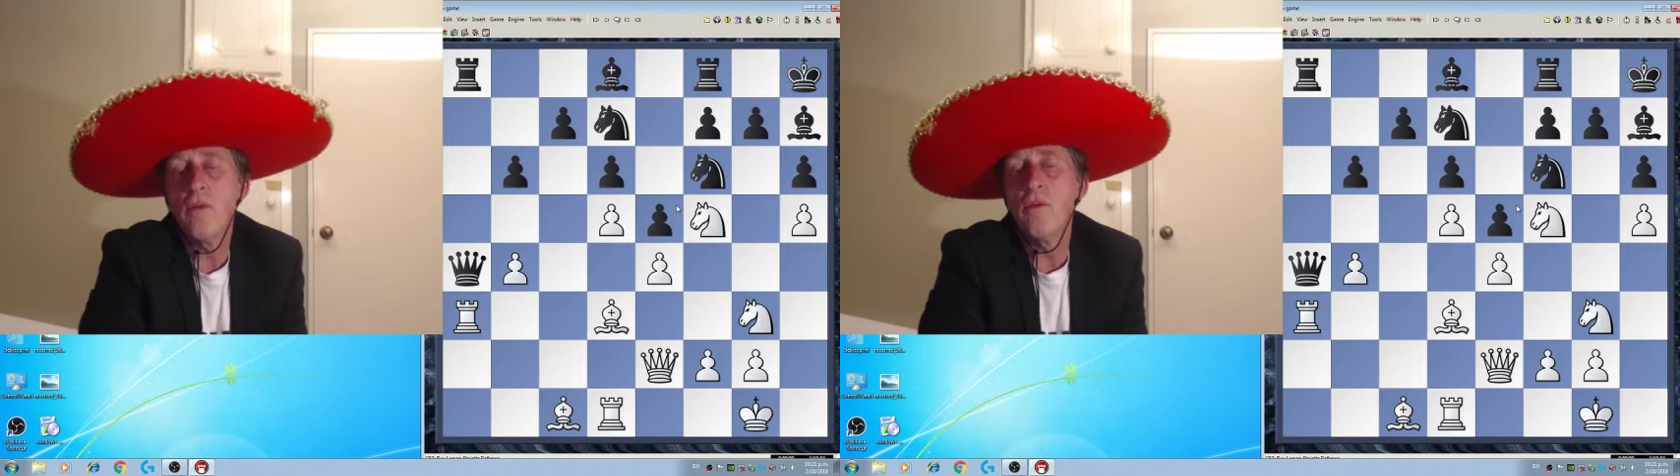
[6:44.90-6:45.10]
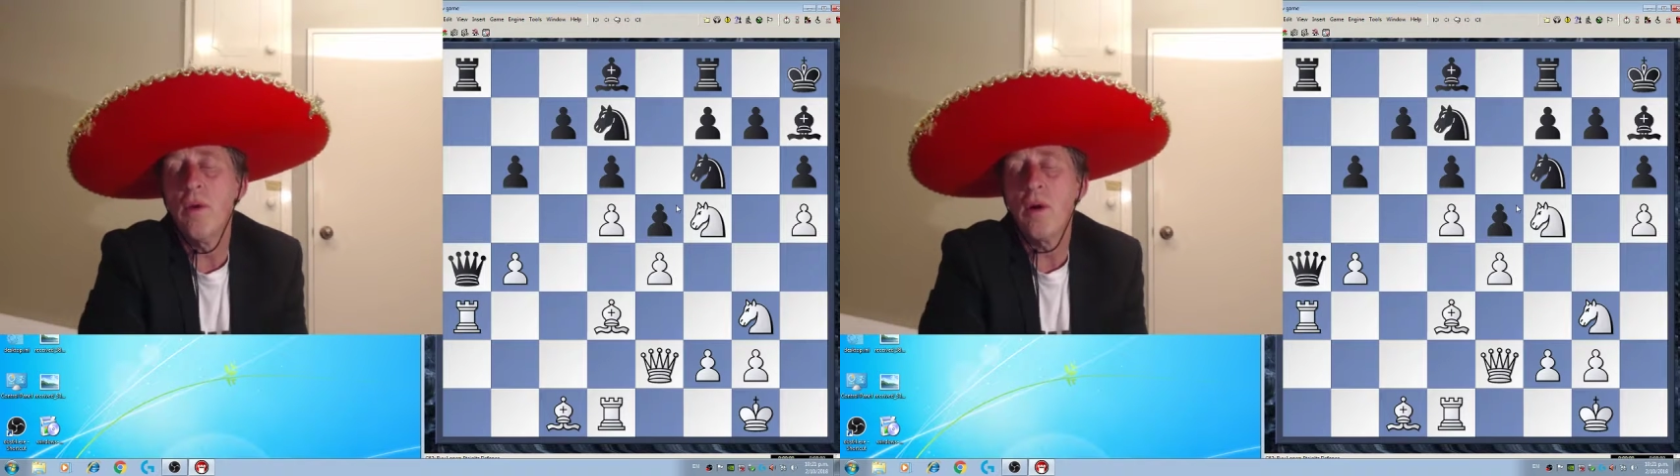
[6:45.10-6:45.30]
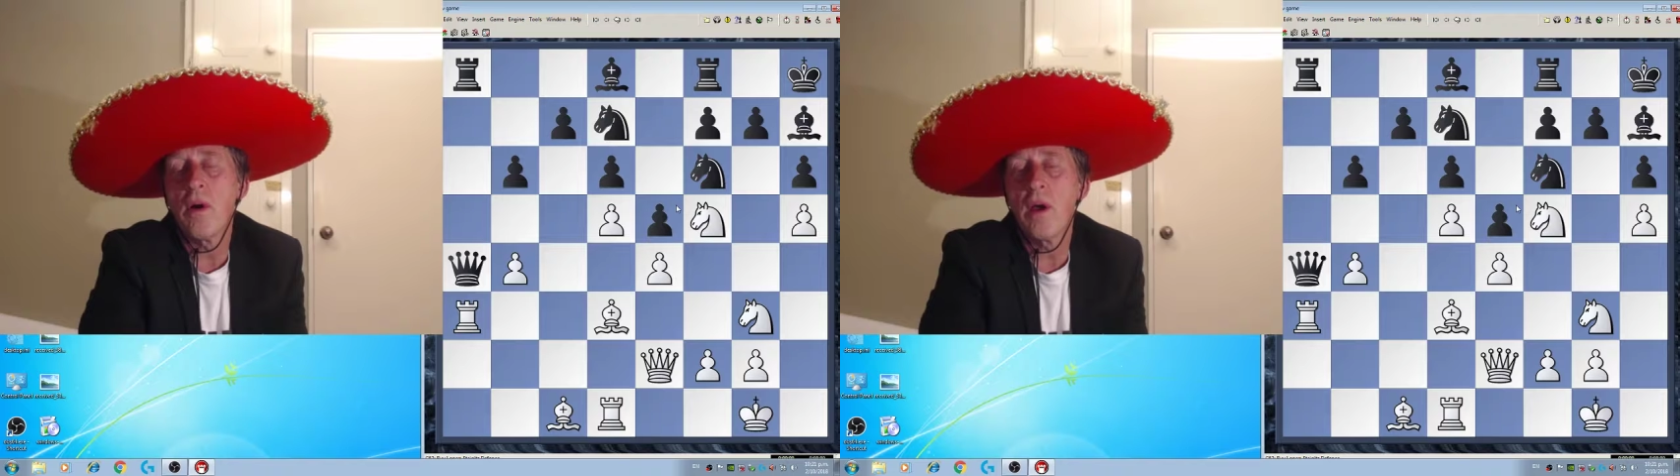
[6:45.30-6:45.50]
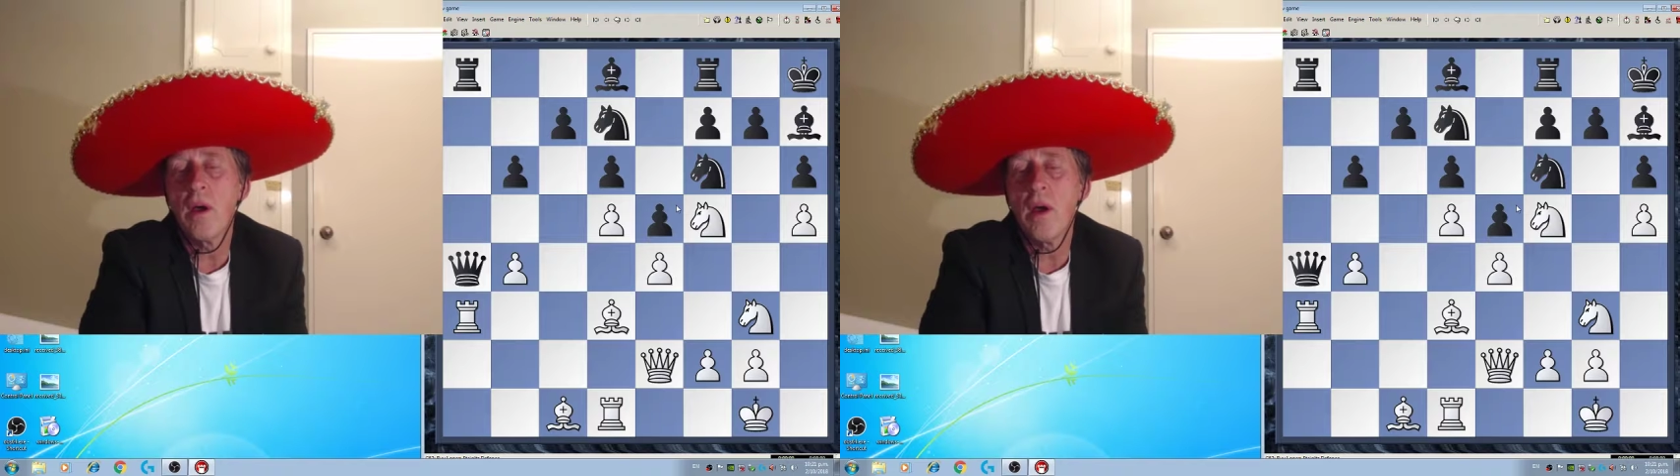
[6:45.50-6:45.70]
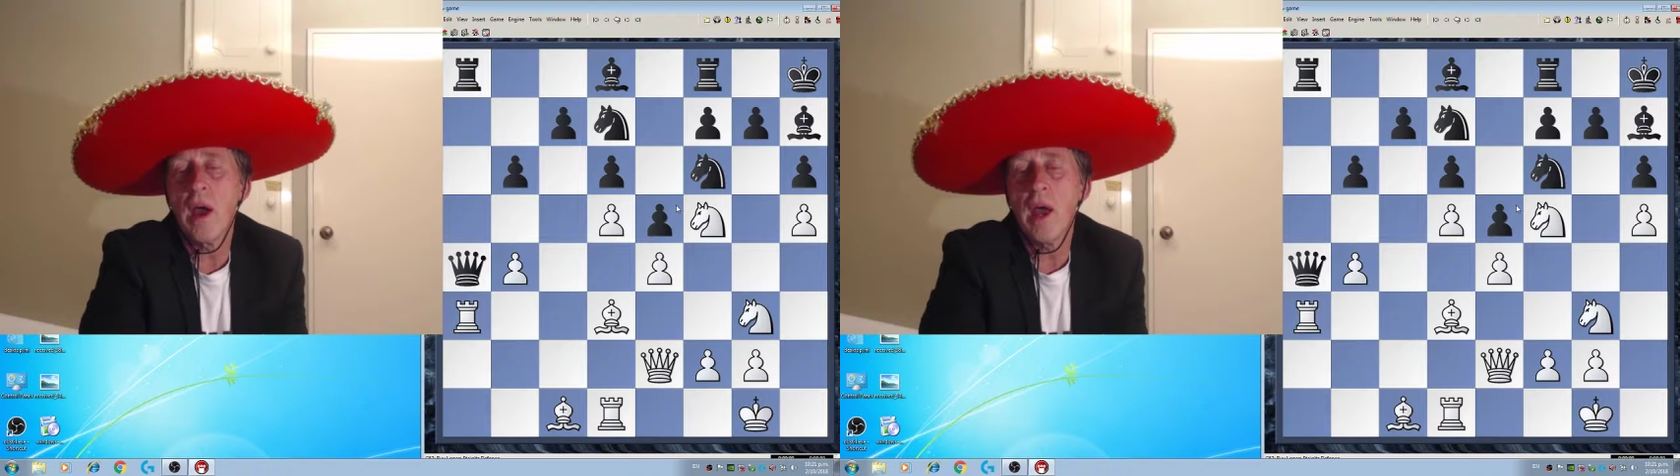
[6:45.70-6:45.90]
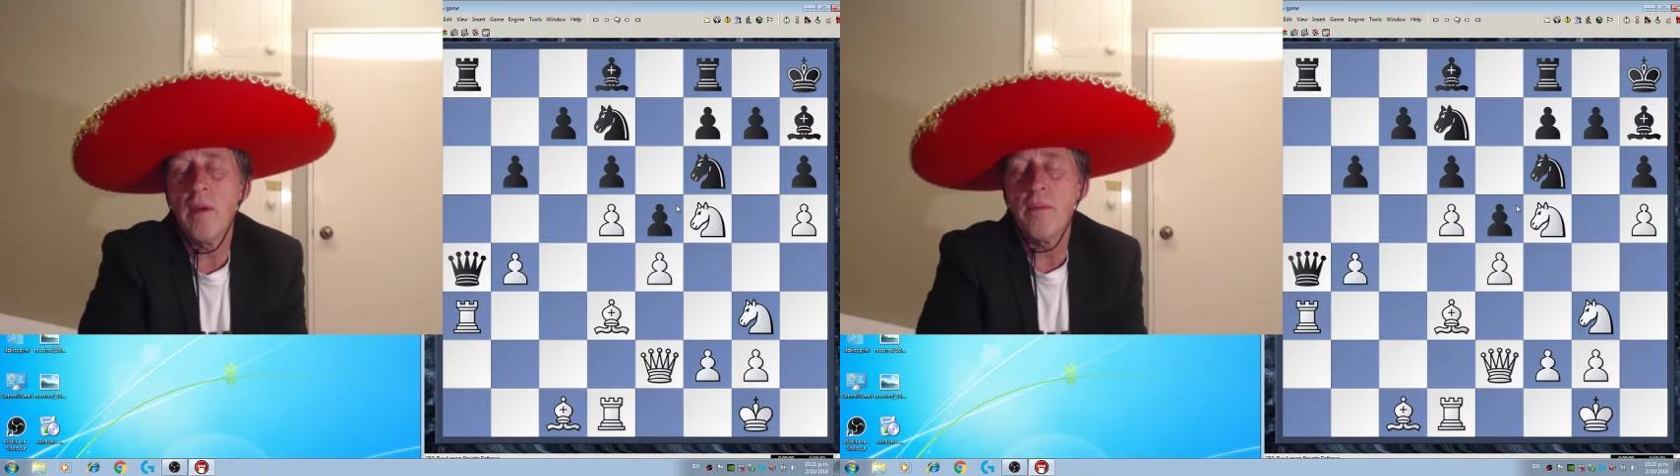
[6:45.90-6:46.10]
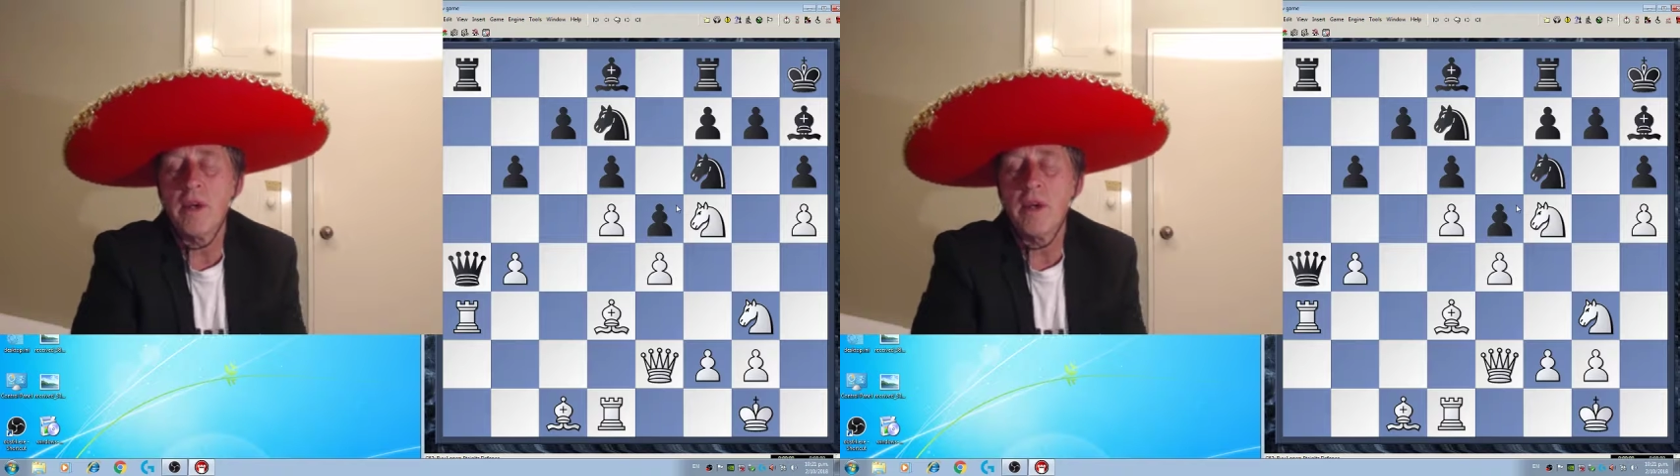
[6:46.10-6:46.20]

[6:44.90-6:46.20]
rook and